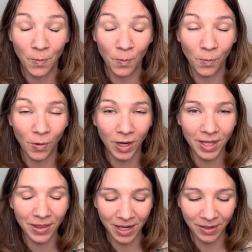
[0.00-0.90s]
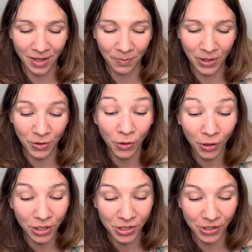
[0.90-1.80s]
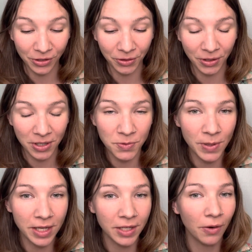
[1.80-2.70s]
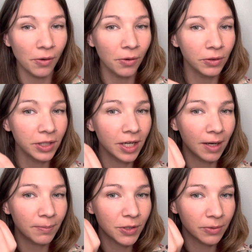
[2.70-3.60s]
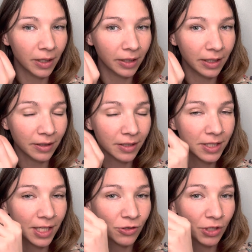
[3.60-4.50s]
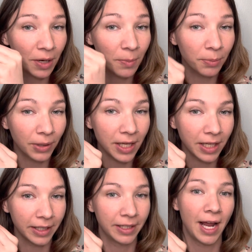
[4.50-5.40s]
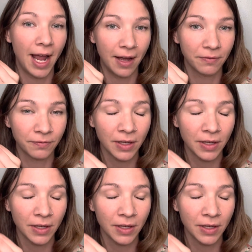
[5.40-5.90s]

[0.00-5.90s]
One thing that we could do is we could hold it up to our ears and try to break it in half.